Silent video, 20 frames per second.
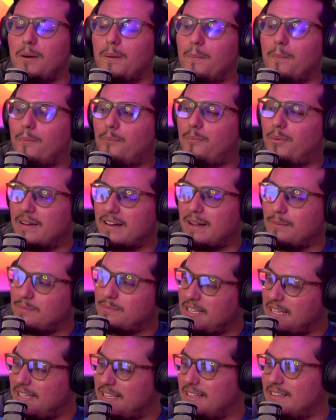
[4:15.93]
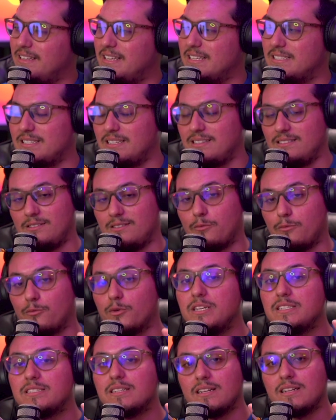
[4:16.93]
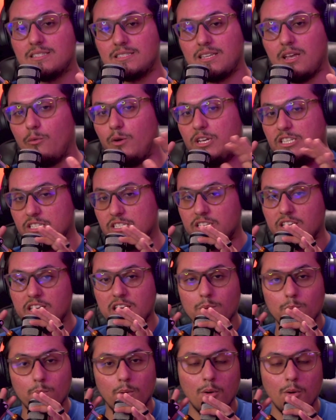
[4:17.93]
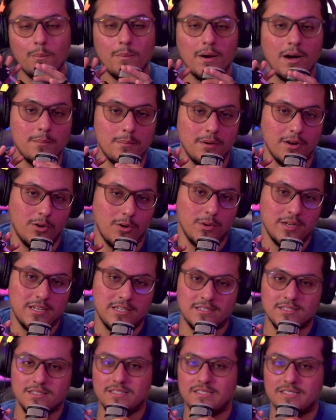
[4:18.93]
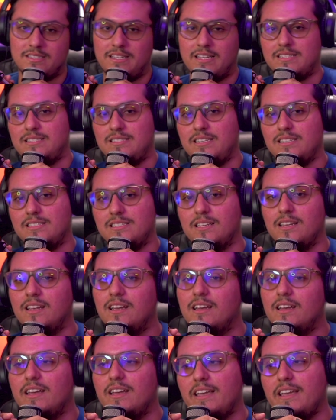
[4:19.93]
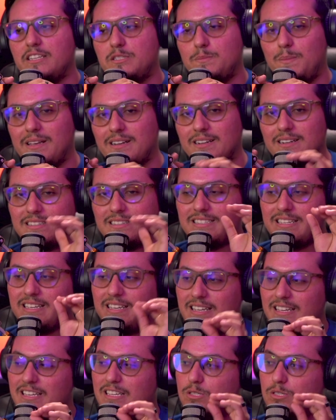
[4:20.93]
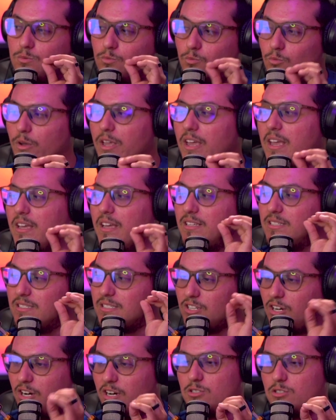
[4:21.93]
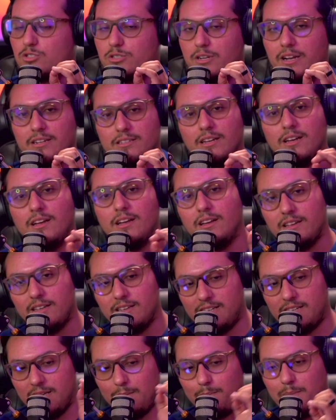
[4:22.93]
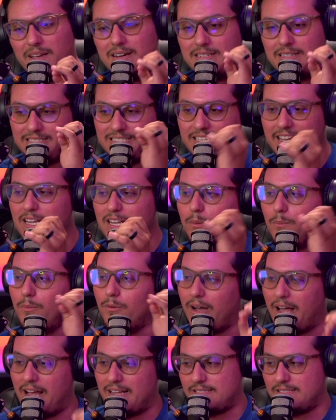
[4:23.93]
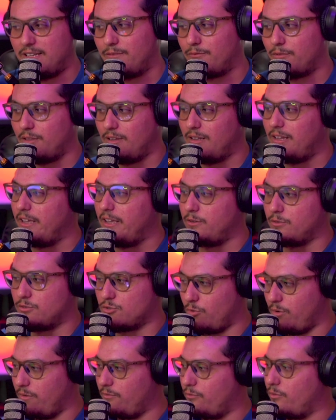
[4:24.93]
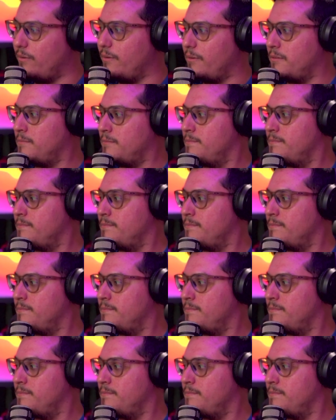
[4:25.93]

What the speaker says: But I'm thinking of this. The reason I say we should keep Mo Bamba going into this next season is because his contract could be a dealable asset for the Lakers going forward.